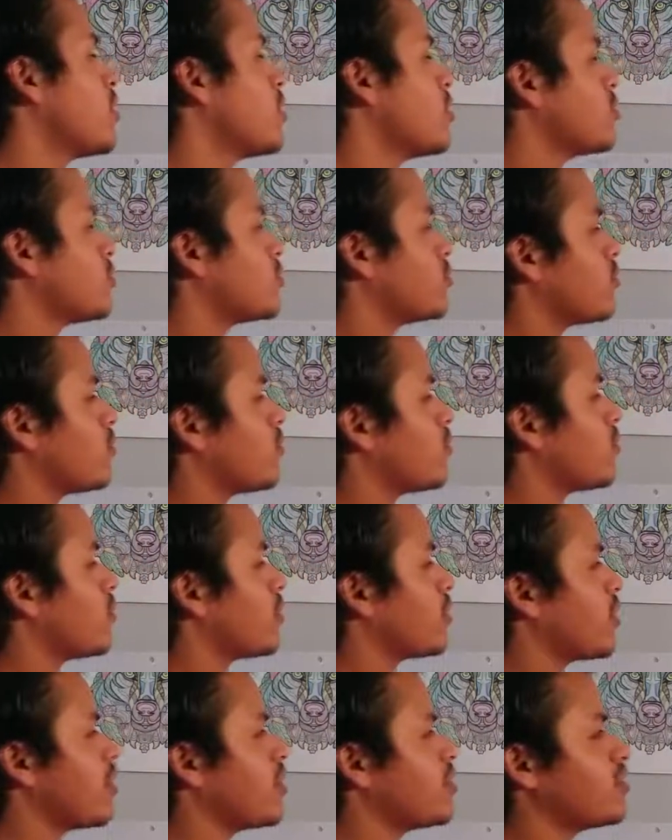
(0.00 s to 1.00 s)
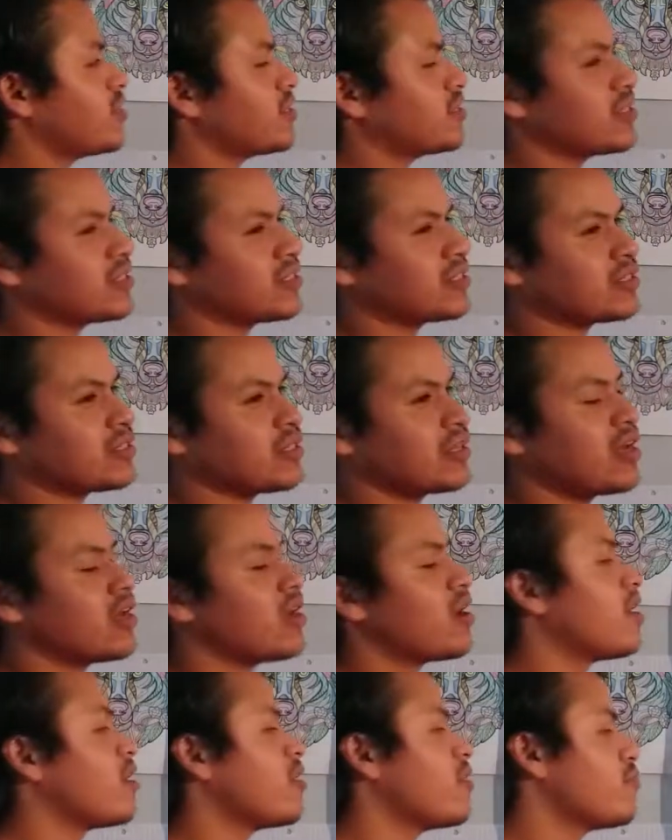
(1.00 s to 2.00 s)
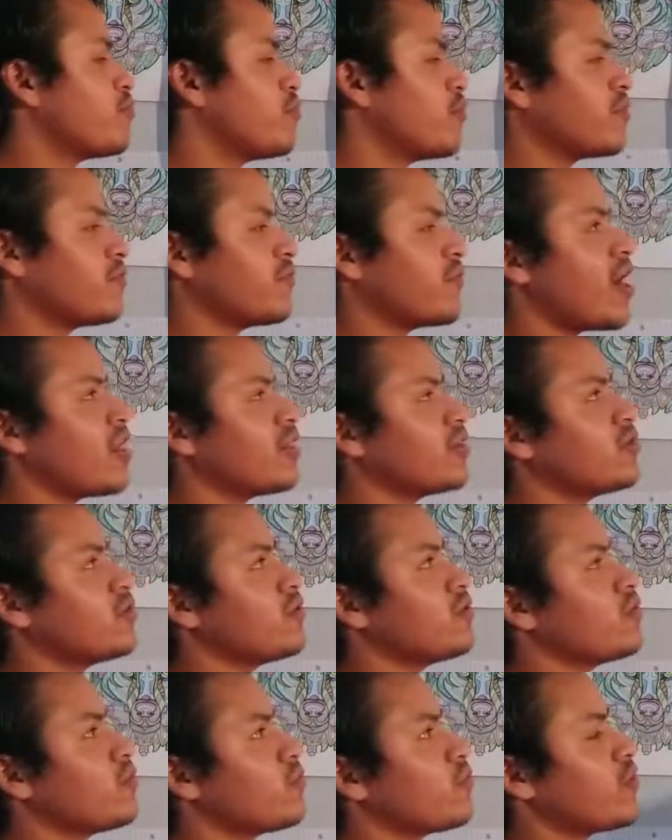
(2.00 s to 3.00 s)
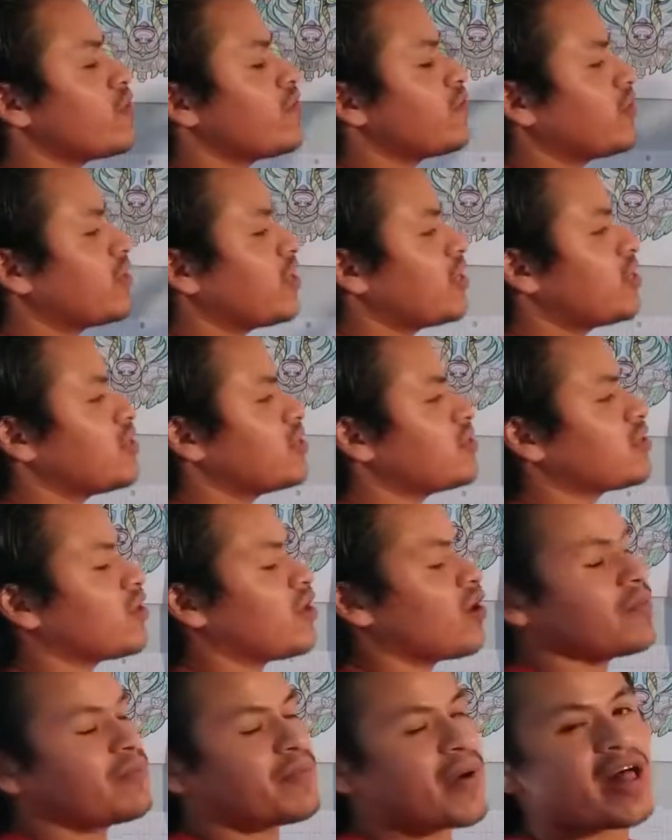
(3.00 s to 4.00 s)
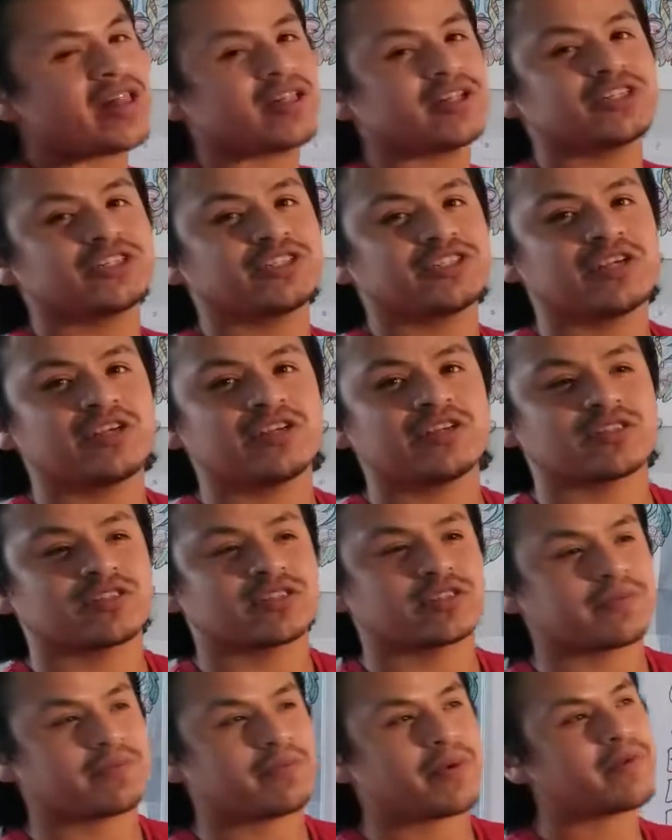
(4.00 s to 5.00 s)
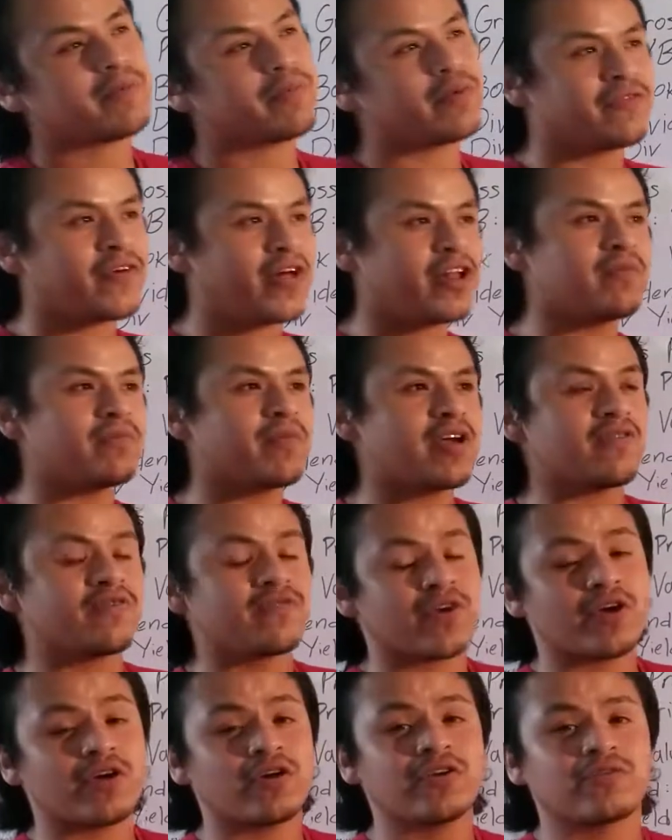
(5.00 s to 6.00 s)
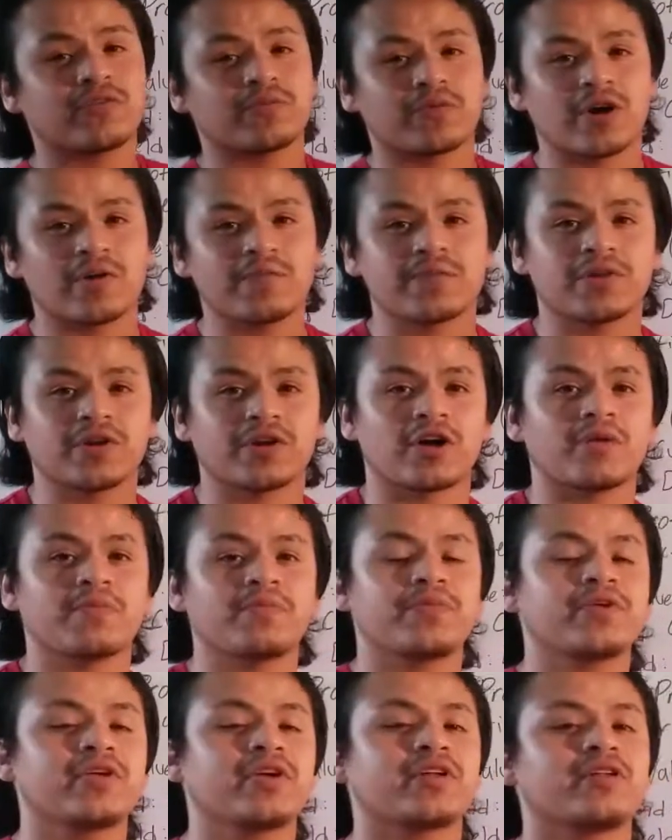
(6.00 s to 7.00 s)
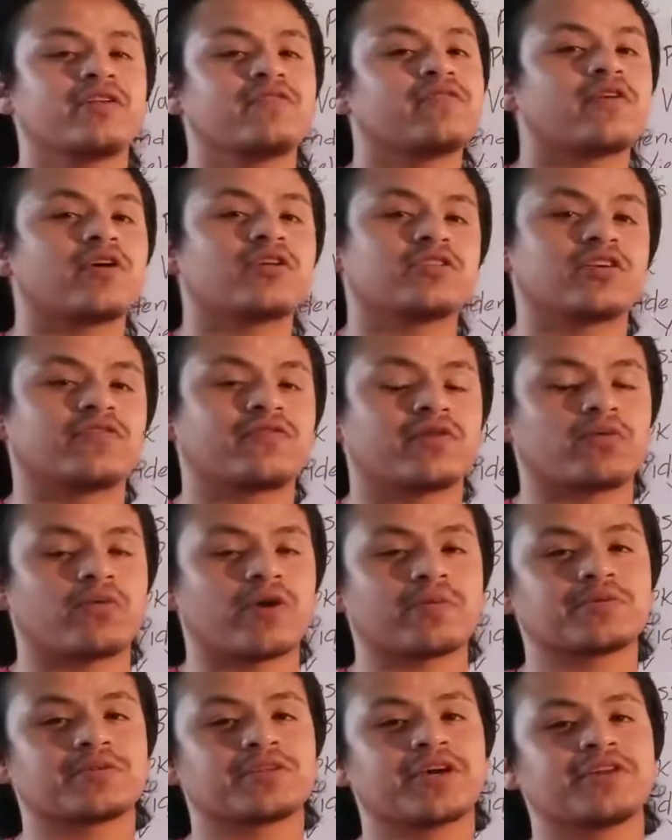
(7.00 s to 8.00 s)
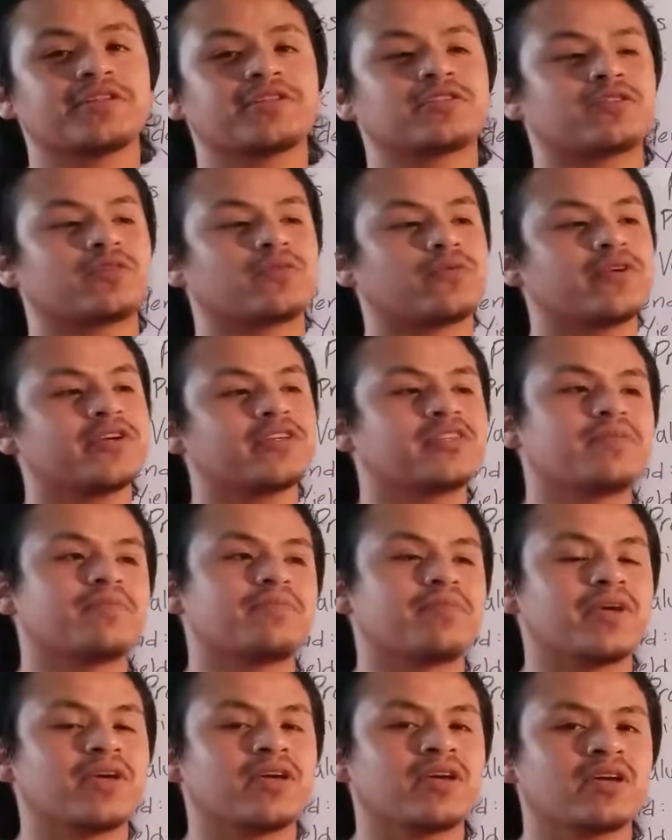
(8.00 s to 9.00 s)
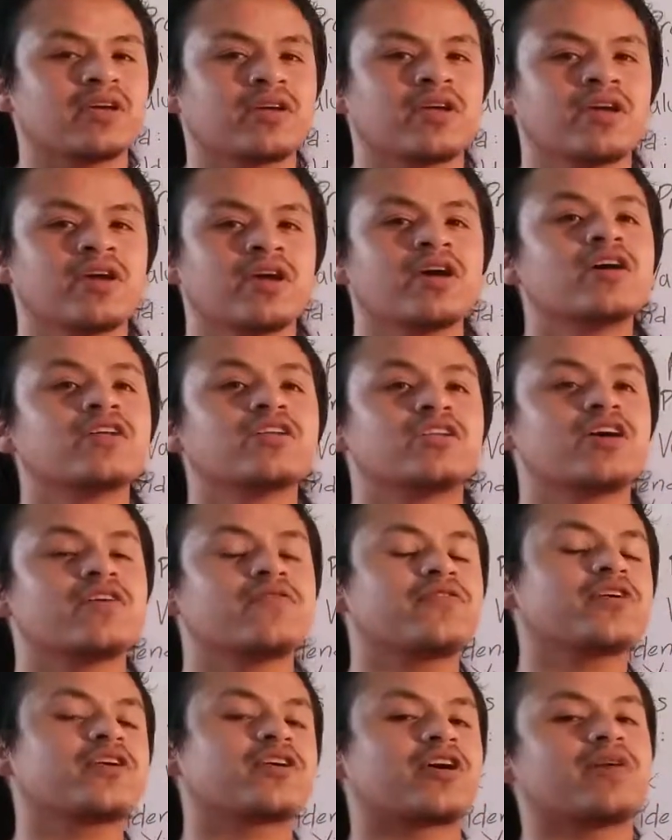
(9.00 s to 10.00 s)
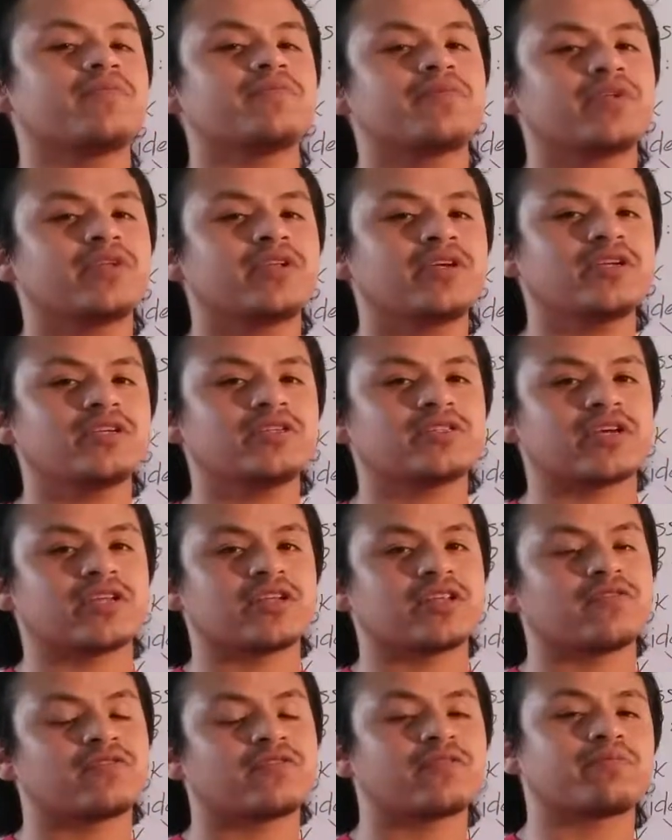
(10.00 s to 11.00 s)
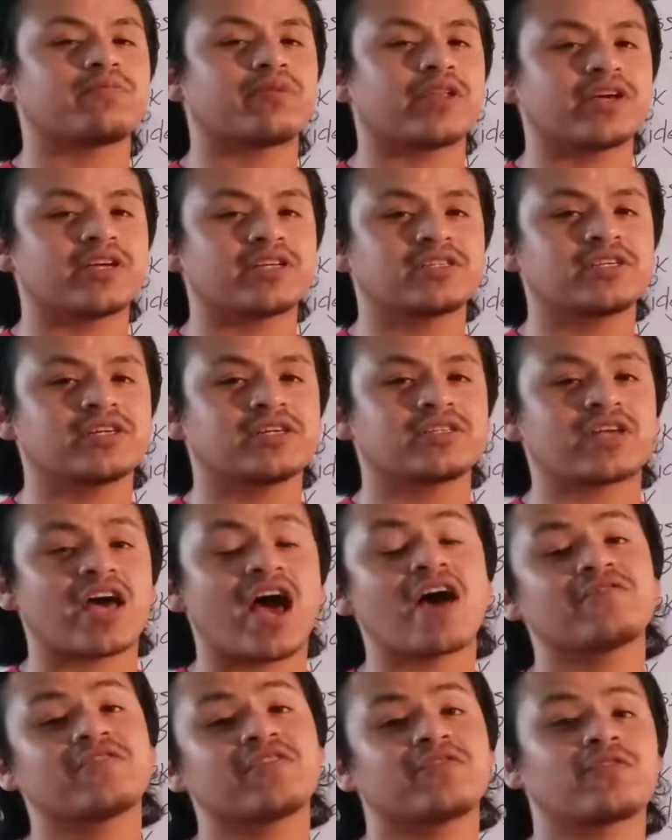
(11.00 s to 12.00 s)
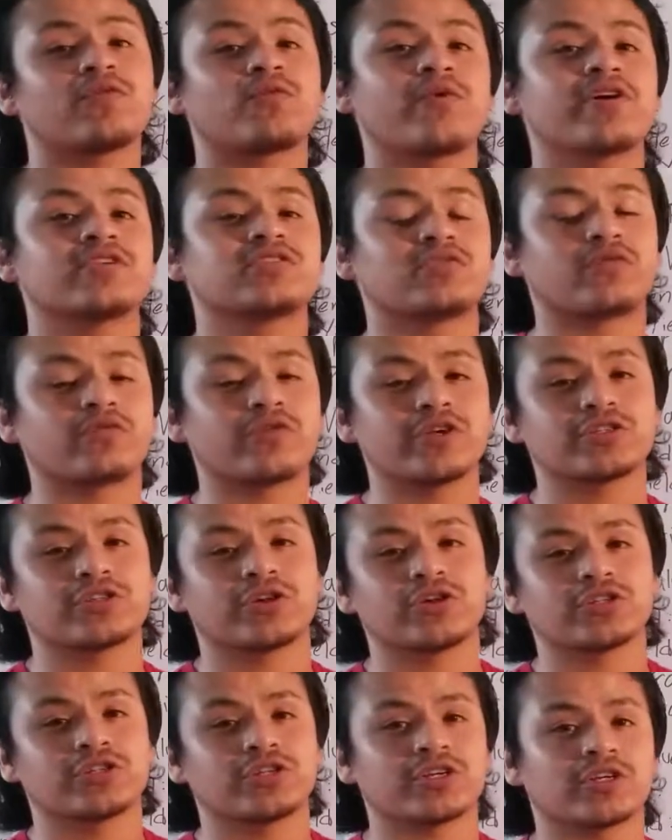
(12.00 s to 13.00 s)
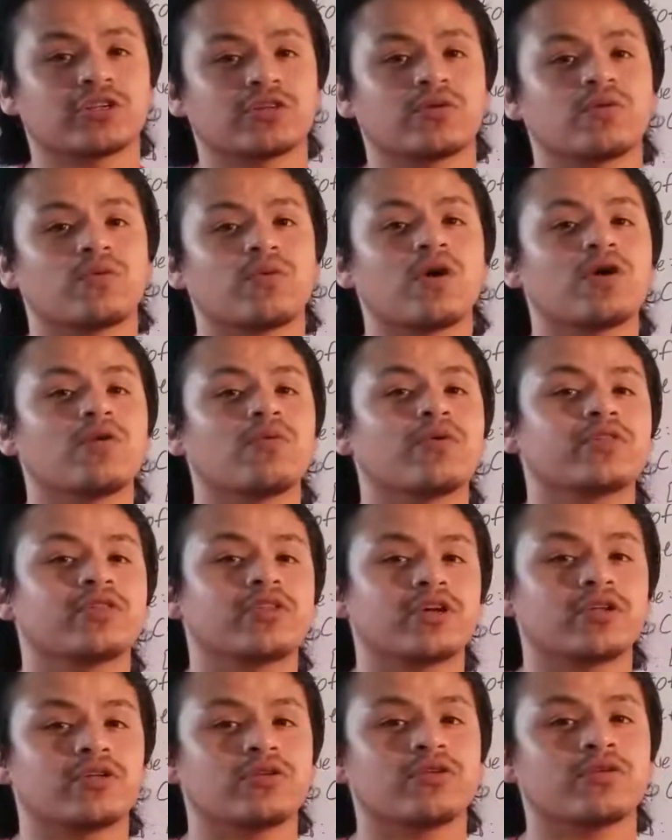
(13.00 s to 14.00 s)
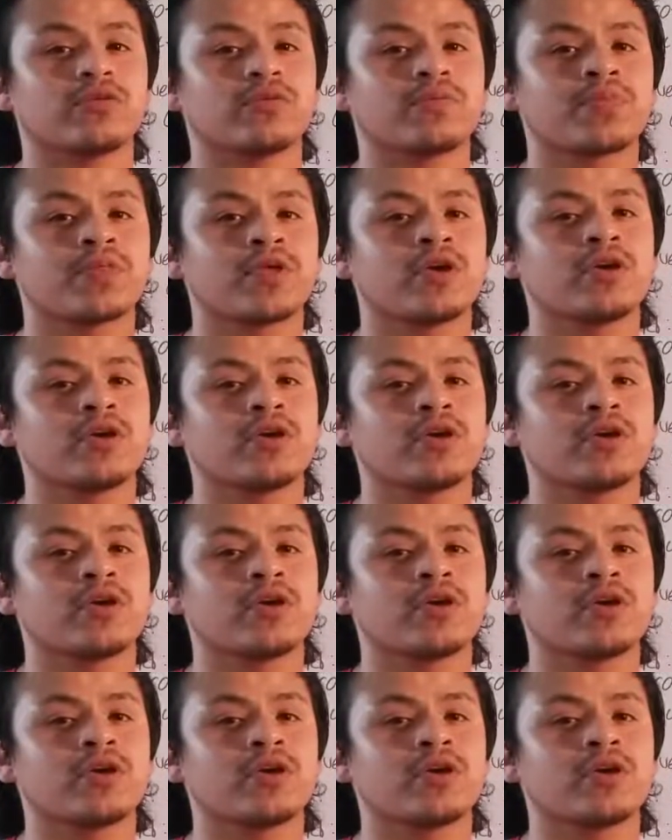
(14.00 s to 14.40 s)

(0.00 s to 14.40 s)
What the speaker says: So again, this is book value. With these, a balance sheet, the book value may vary from company to company and even on different websites. The reason being, different companies and different places have different ways of researching what they do.